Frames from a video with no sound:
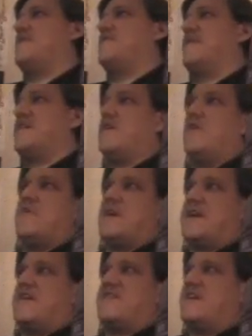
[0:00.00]
I was like, oh
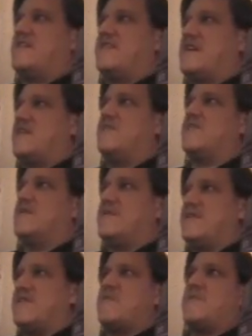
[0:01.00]
my gosh, I didn't think he was going to
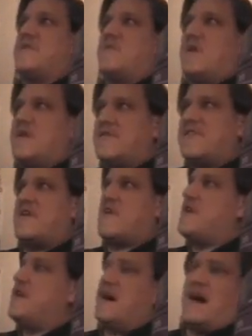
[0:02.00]
be there, but he was there.